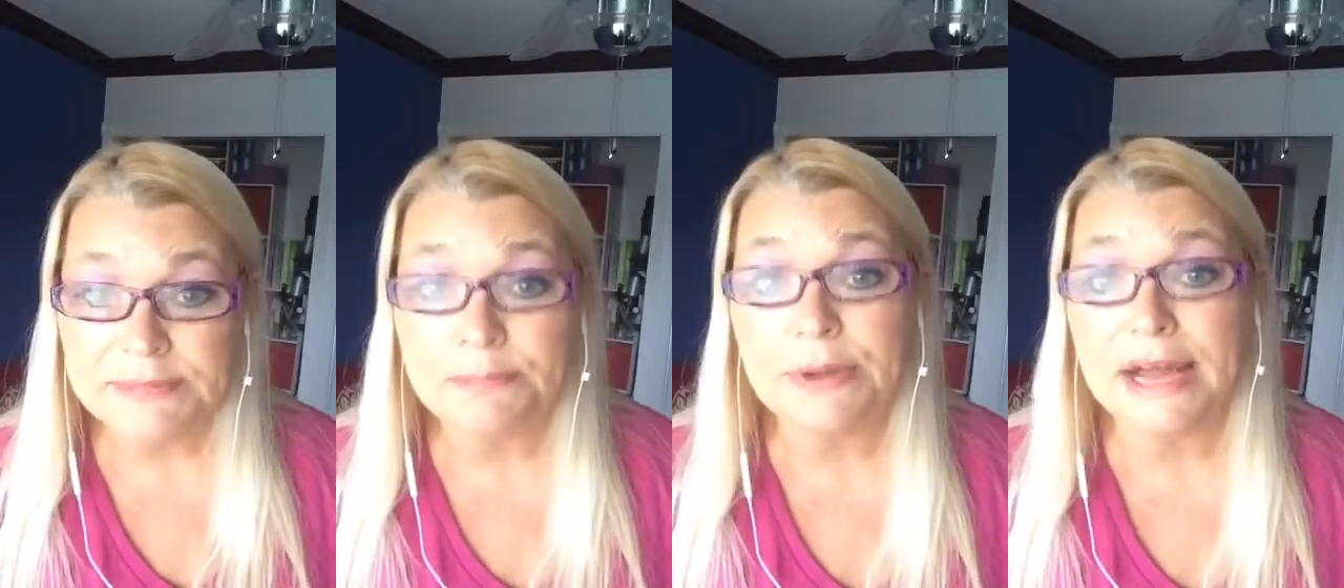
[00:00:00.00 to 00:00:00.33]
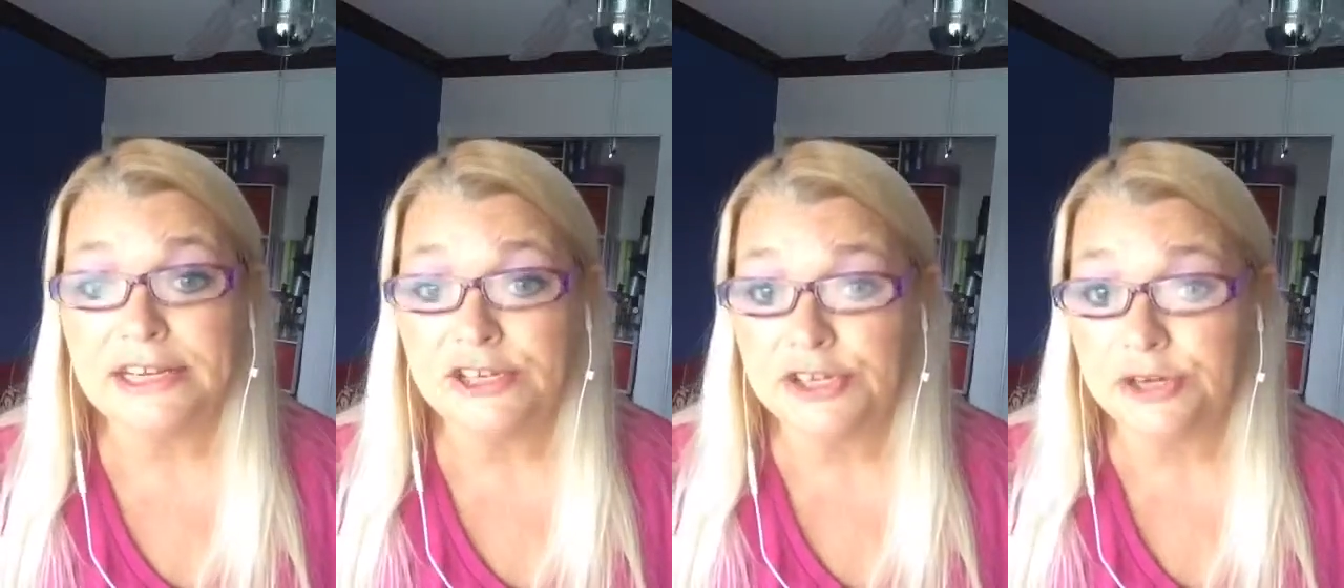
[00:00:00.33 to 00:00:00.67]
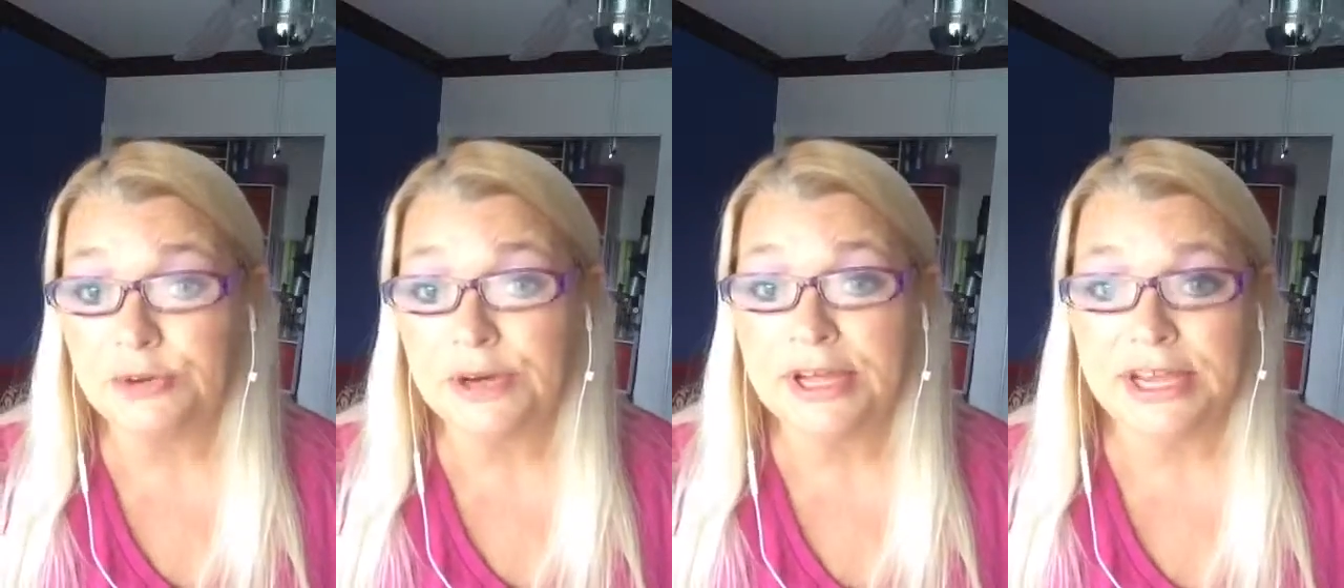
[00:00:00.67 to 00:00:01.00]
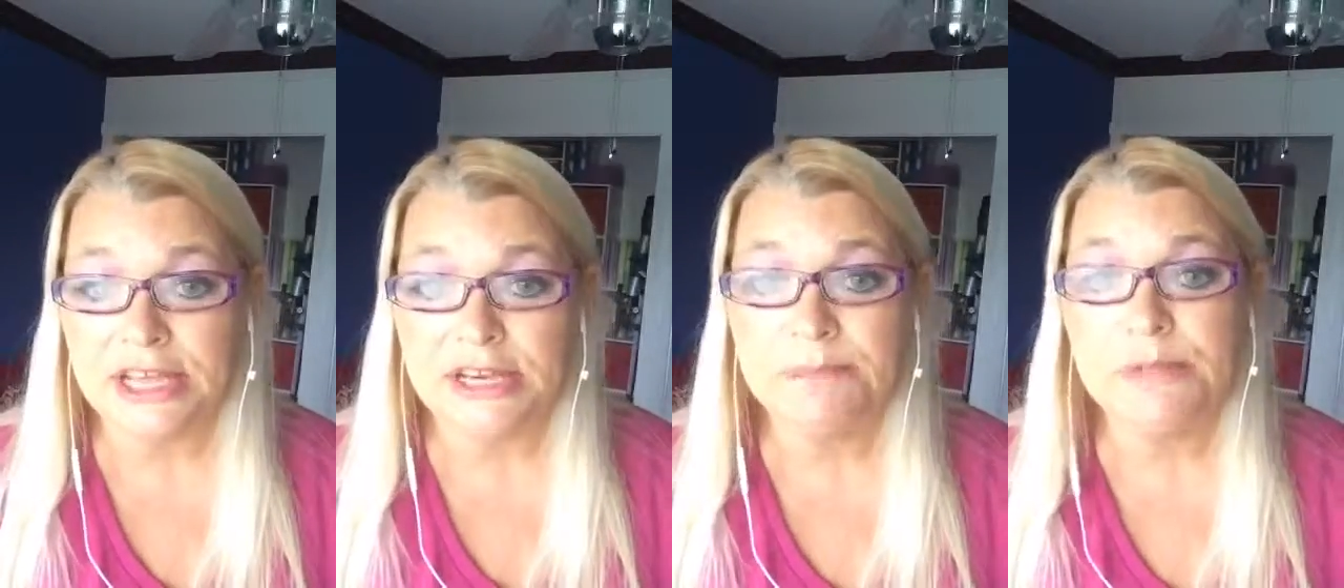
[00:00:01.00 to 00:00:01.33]
but I do it
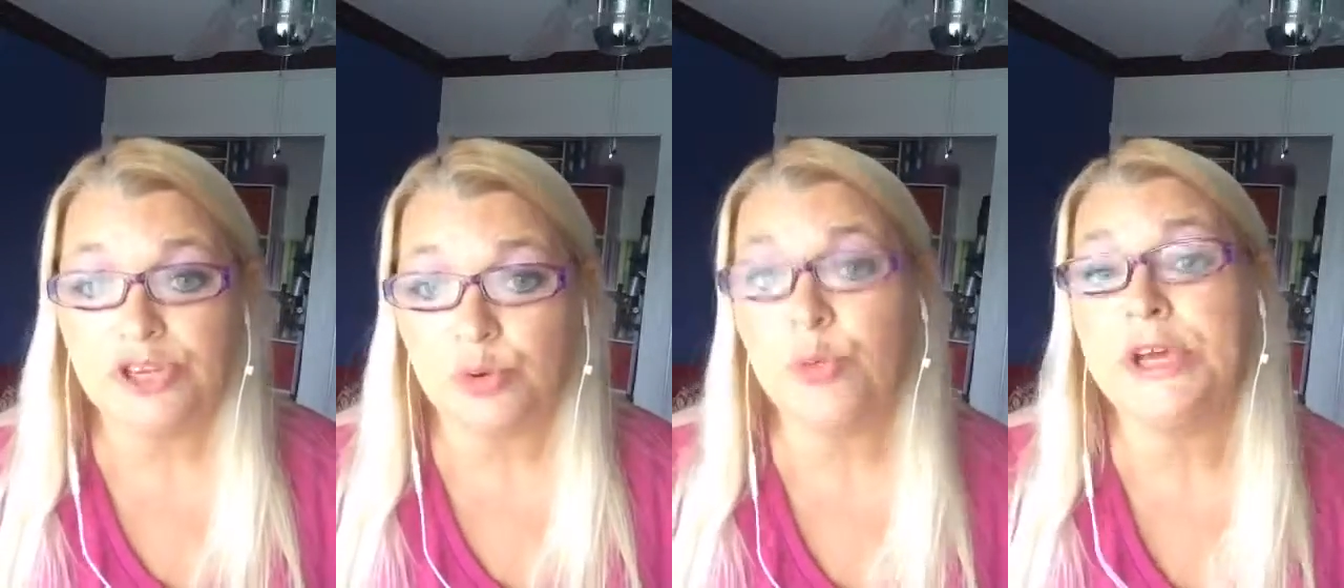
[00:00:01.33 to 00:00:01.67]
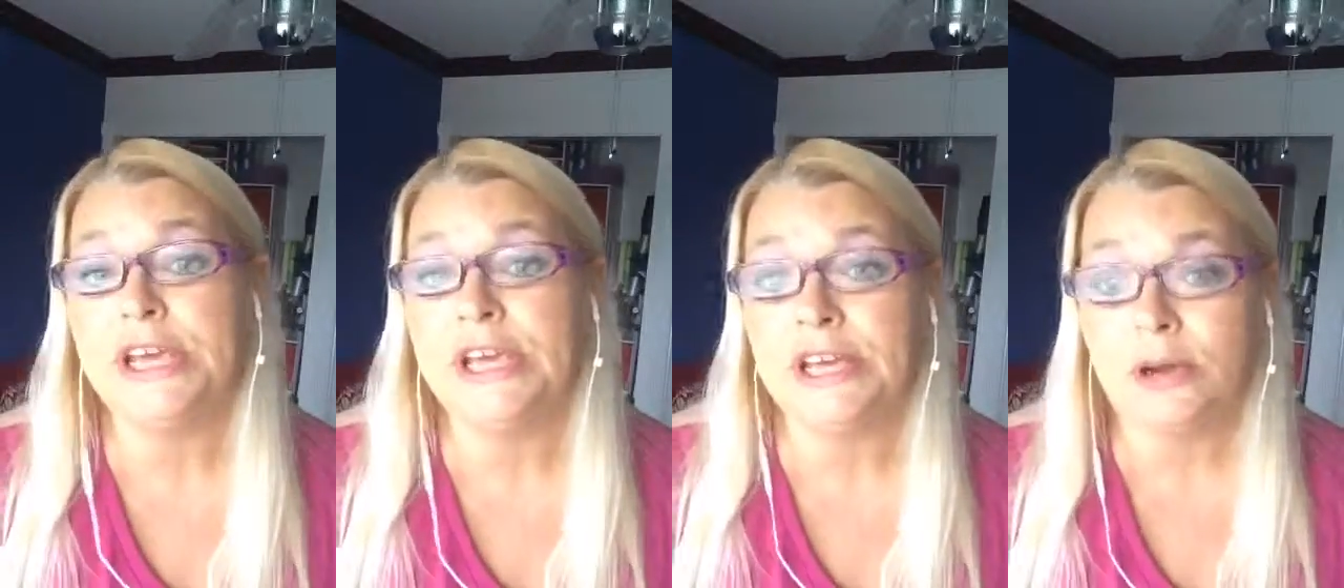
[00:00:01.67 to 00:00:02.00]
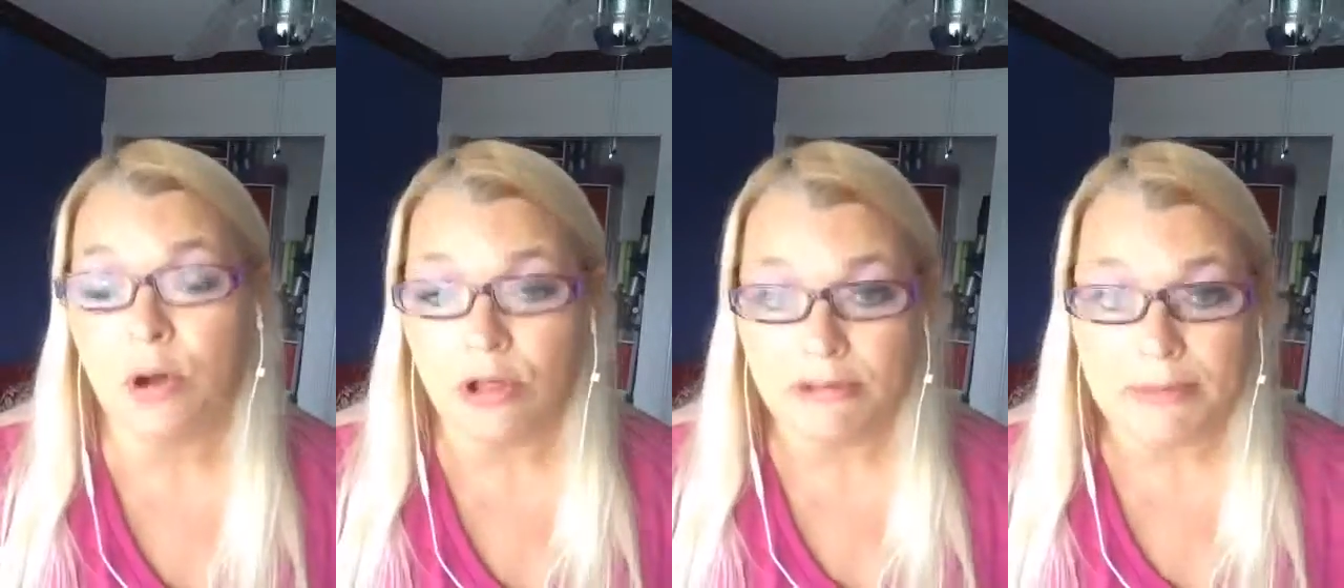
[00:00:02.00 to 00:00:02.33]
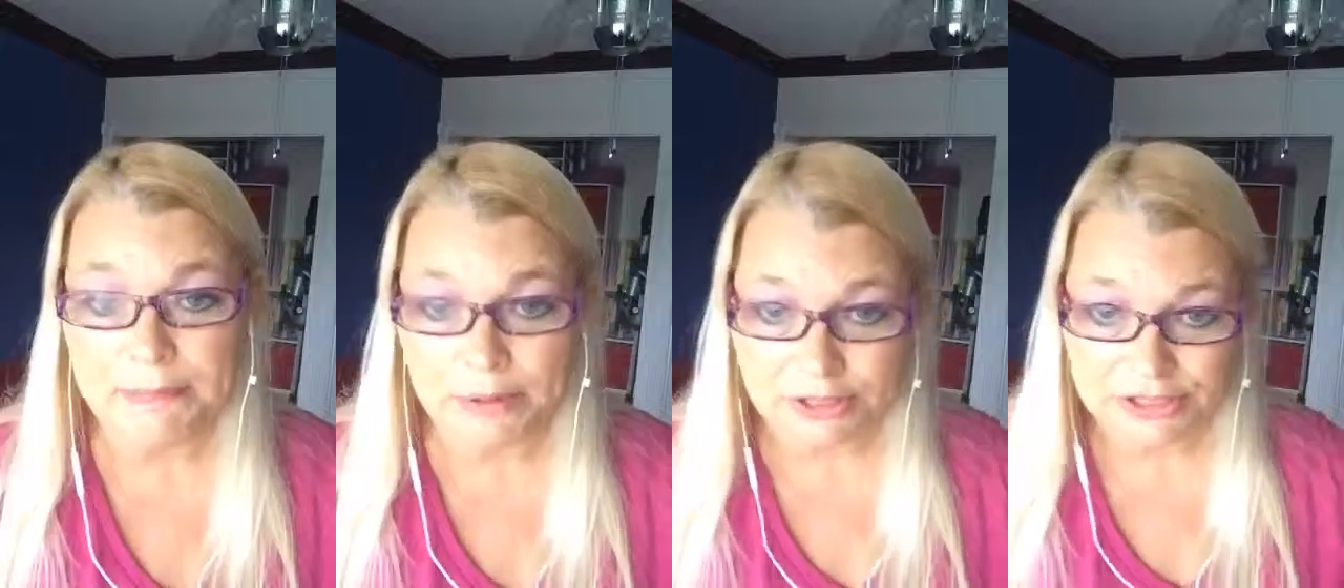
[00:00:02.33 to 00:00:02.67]
in between all of
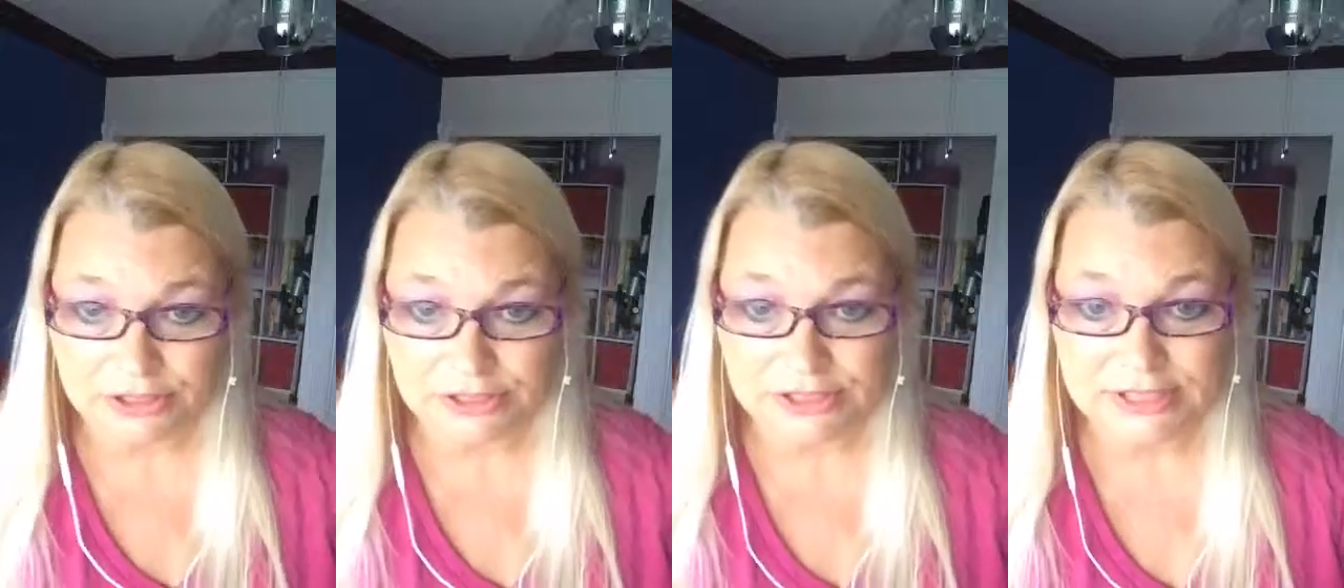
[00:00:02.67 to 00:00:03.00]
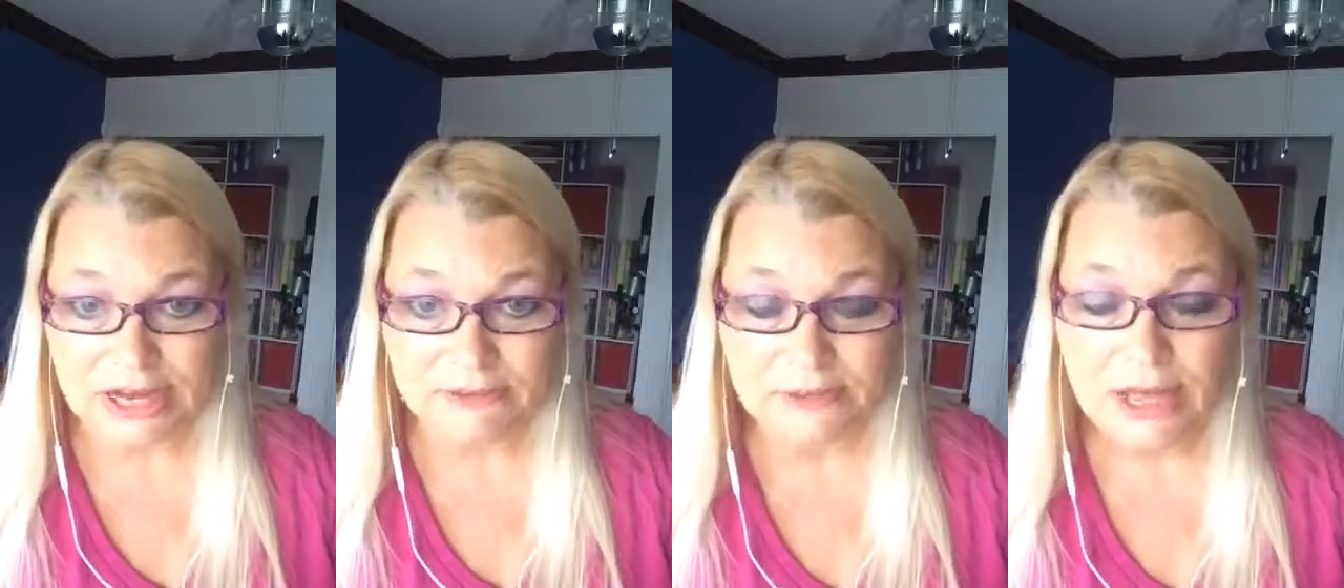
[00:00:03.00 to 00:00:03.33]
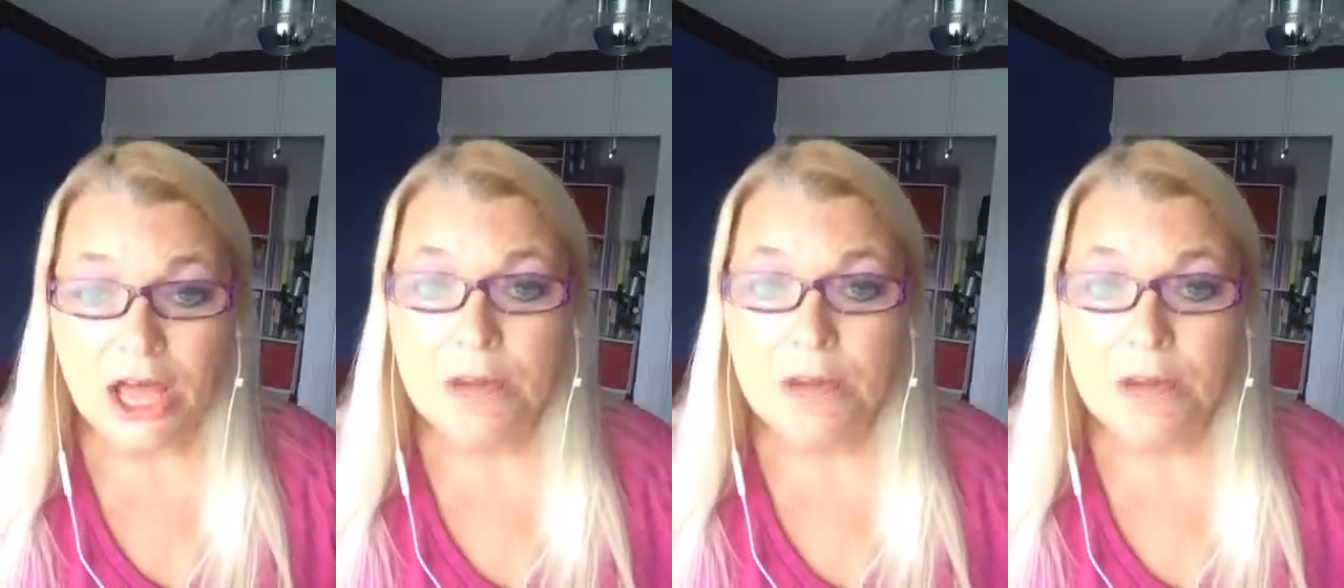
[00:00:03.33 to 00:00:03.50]
my personal stuff.